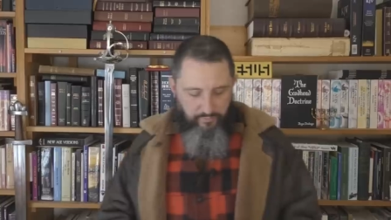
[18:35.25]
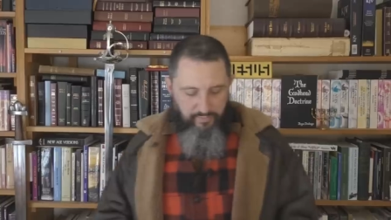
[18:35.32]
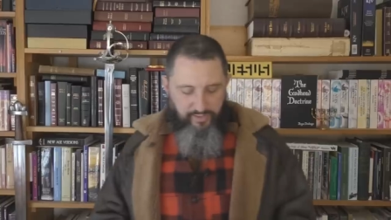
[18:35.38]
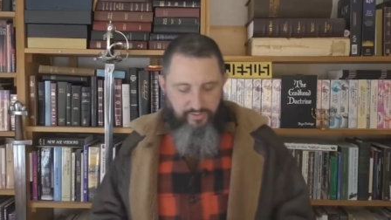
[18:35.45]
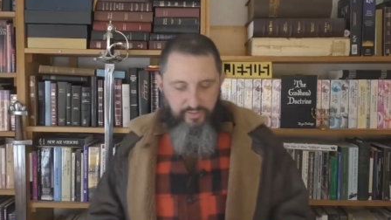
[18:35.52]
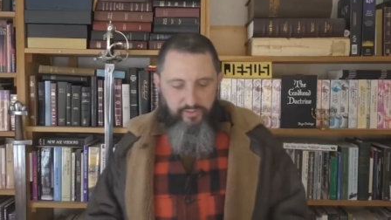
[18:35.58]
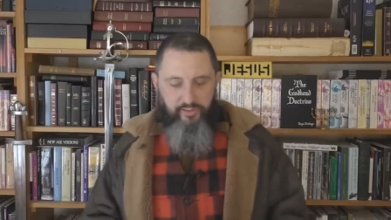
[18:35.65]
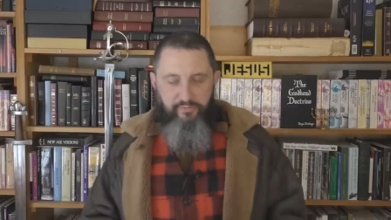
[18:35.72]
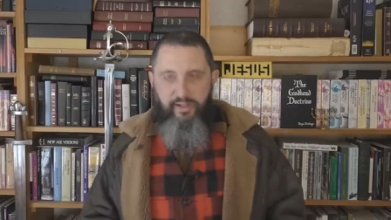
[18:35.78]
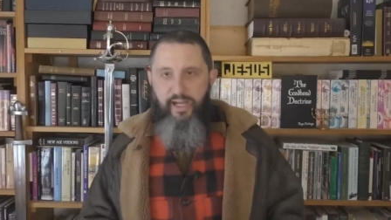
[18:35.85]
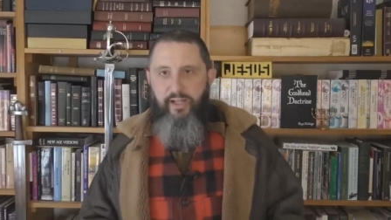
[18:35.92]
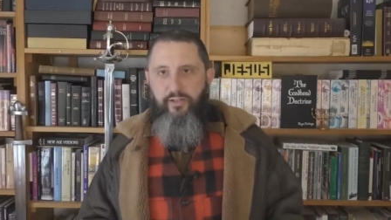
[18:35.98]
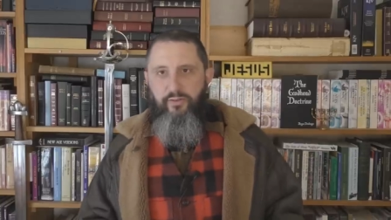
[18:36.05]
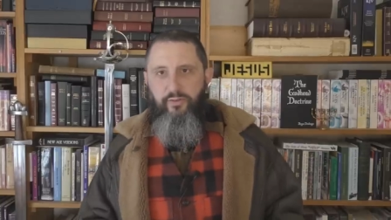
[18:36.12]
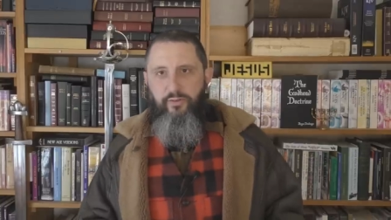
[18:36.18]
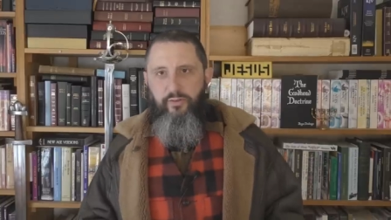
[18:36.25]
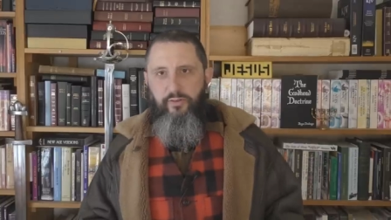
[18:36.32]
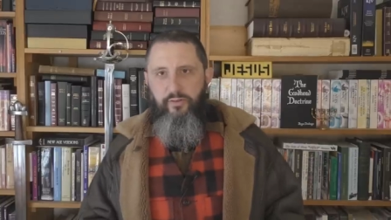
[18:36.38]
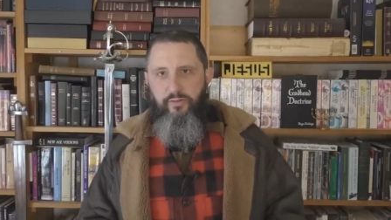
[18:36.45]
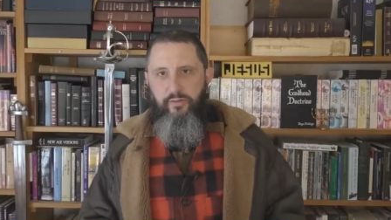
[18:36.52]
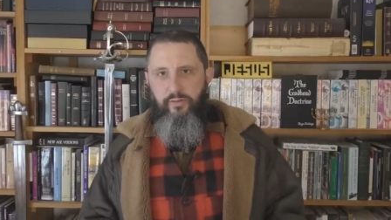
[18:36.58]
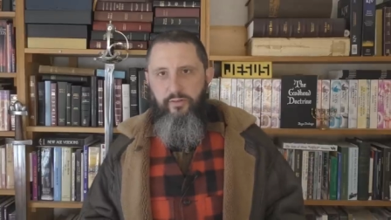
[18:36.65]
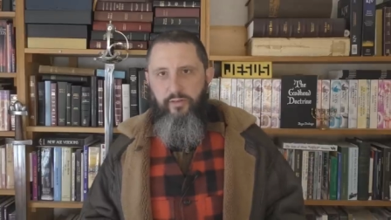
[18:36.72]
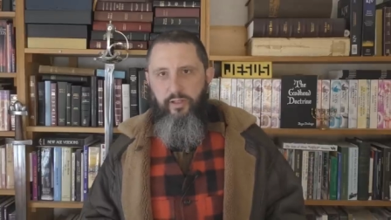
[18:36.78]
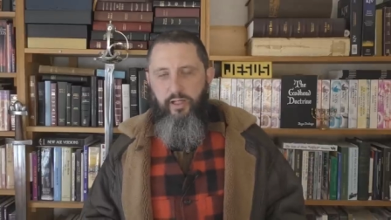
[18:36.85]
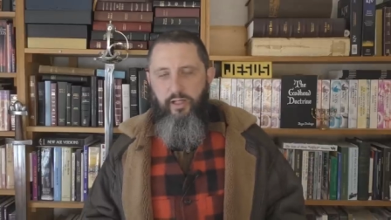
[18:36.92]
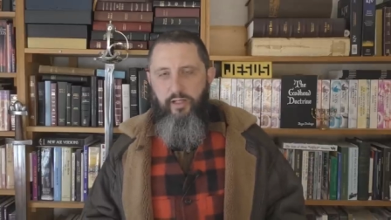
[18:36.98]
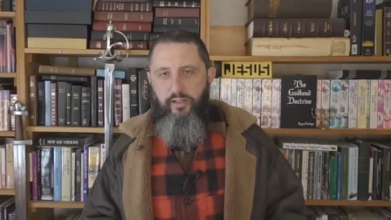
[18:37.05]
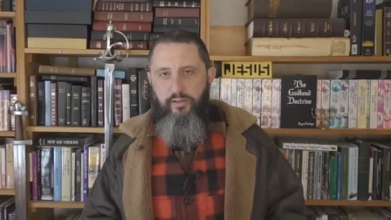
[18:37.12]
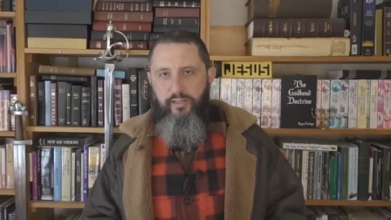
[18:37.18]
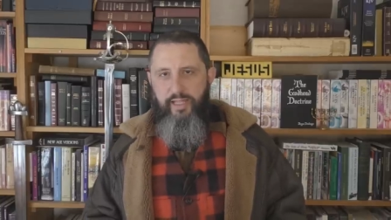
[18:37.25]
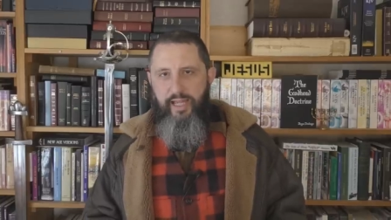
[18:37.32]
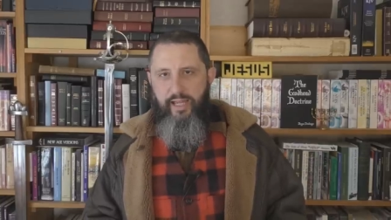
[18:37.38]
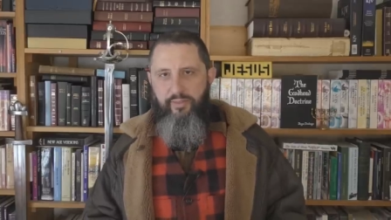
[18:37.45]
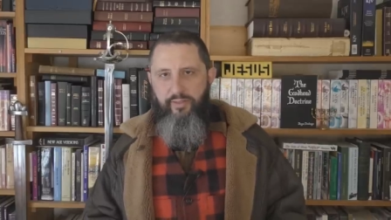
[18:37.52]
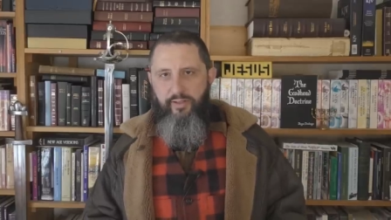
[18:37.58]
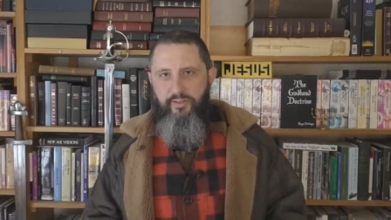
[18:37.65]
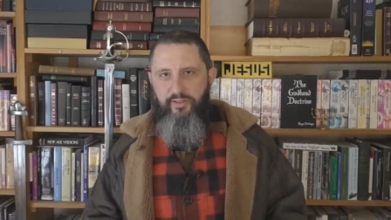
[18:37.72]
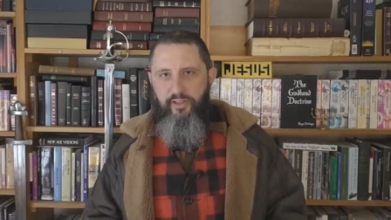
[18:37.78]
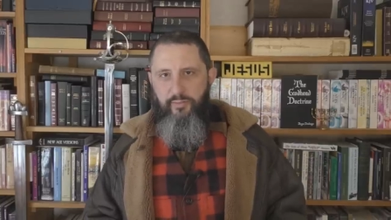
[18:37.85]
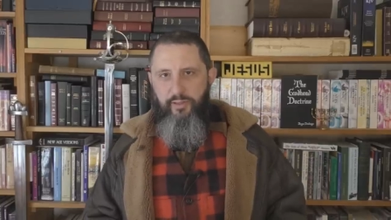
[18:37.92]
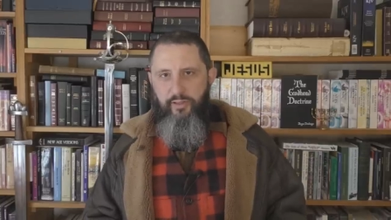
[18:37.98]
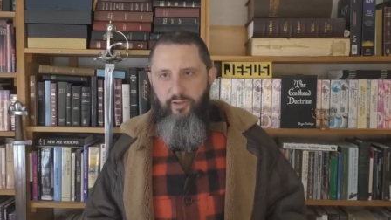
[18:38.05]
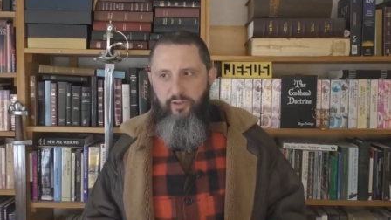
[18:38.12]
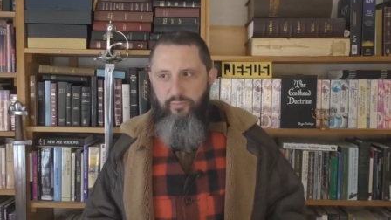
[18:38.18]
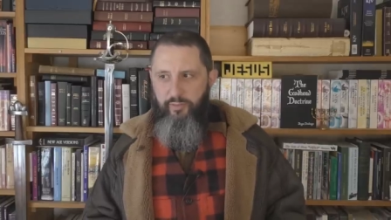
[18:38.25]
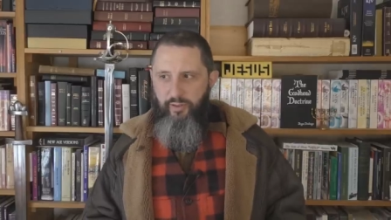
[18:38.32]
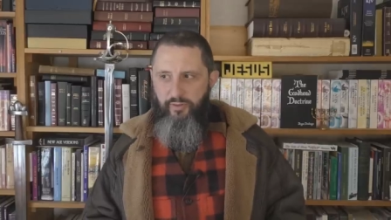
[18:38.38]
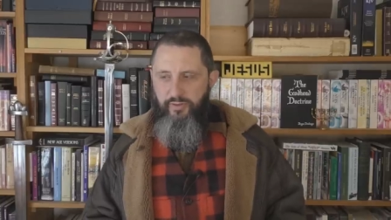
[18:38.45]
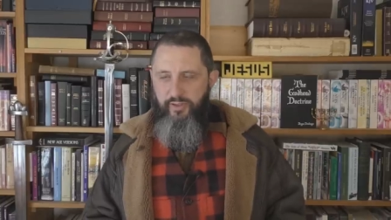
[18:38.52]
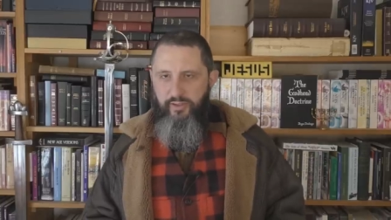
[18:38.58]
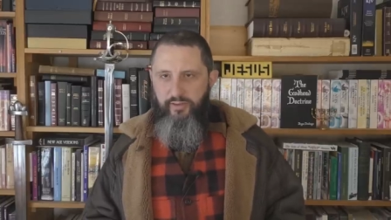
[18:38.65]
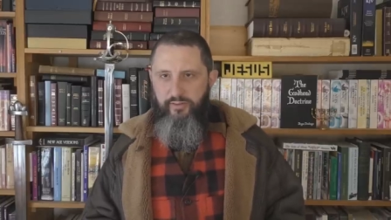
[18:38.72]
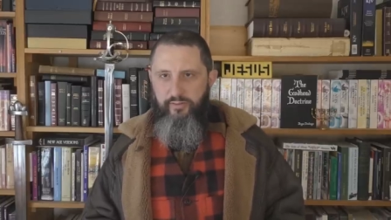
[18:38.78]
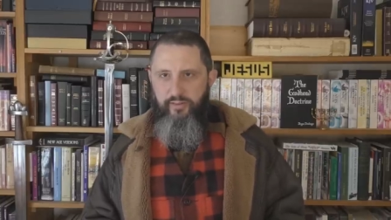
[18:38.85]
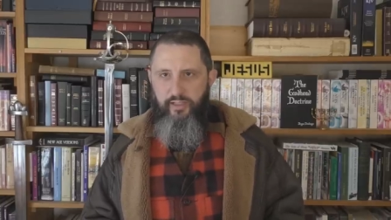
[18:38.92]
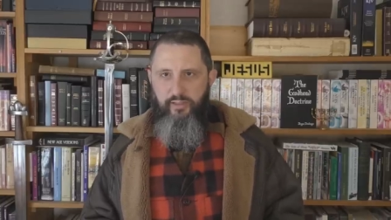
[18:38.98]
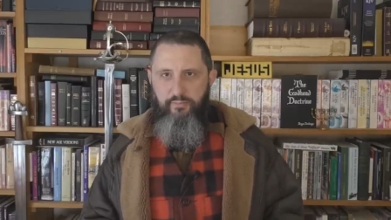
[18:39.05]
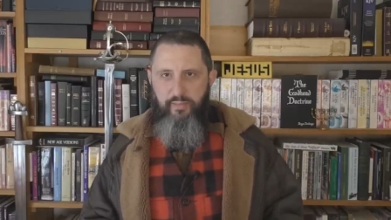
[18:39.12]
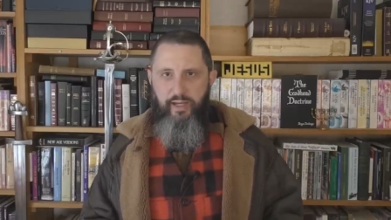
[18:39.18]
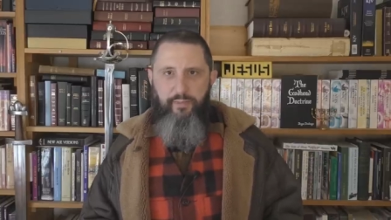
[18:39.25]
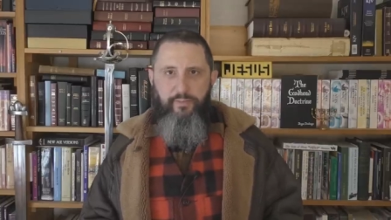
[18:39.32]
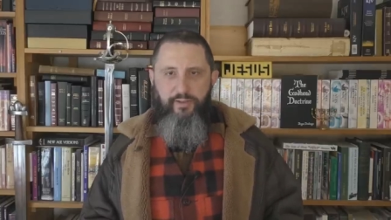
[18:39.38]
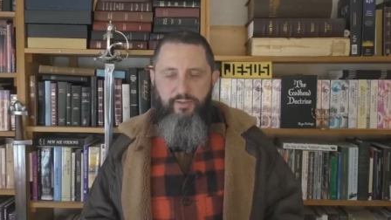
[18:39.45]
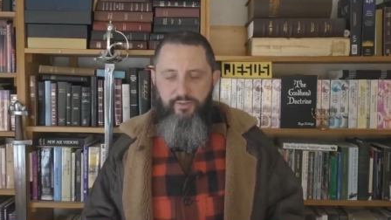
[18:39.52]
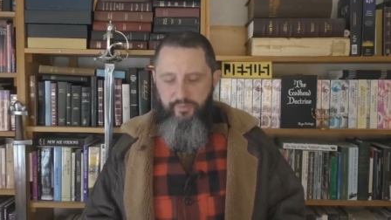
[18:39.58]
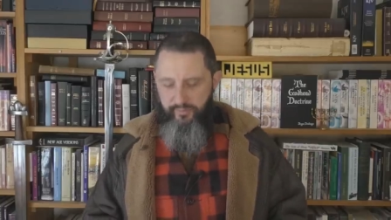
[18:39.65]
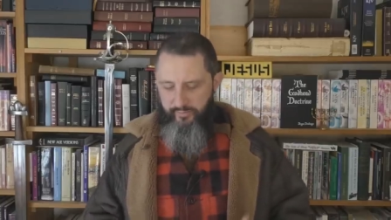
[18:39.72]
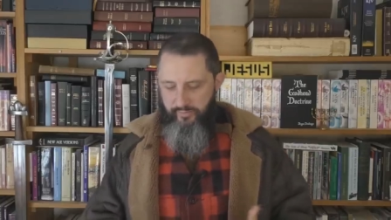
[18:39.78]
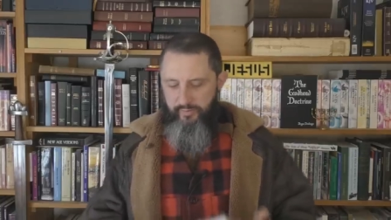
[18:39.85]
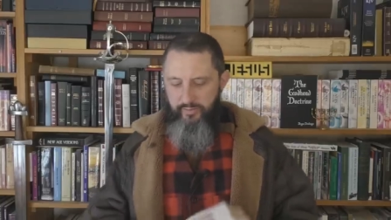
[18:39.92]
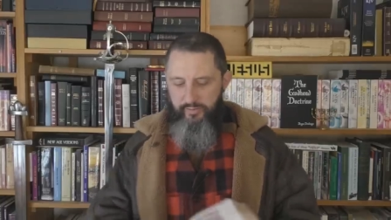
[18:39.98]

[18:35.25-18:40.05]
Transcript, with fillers: basically radical uh, Catholics coming along posing like Baptists.